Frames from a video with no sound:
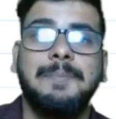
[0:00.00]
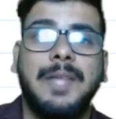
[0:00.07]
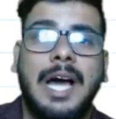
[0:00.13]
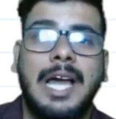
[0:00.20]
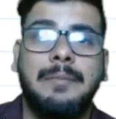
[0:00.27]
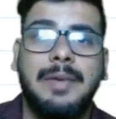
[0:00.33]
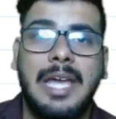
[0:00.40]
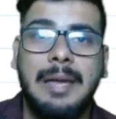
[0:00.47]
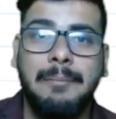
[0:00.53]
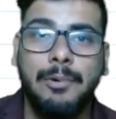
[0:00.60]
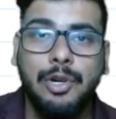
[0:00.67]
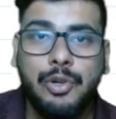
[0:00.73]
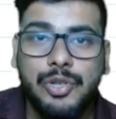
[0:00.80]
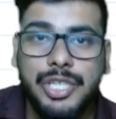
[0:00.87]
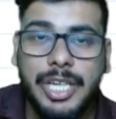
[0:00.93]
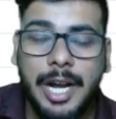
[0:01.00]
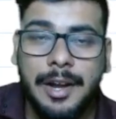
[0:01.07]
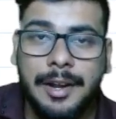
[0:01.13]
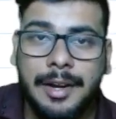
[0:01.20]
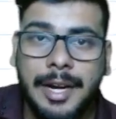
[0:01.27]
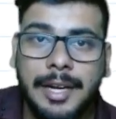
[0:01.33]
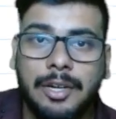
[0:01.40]
I am able to
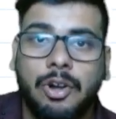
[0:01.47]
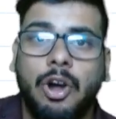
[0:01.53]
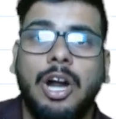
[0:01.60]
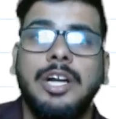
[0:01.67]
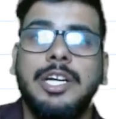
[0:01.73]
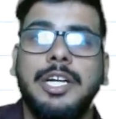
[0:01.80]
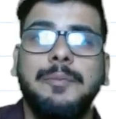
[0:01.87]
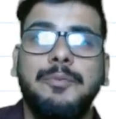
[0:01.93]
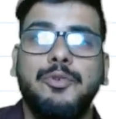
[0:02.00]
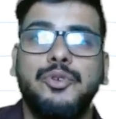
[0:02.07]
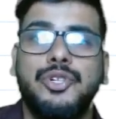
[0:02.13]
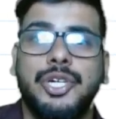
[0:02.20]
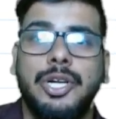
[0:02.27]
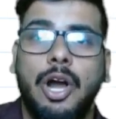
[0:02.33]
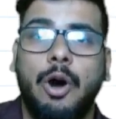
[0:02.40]
generate contribution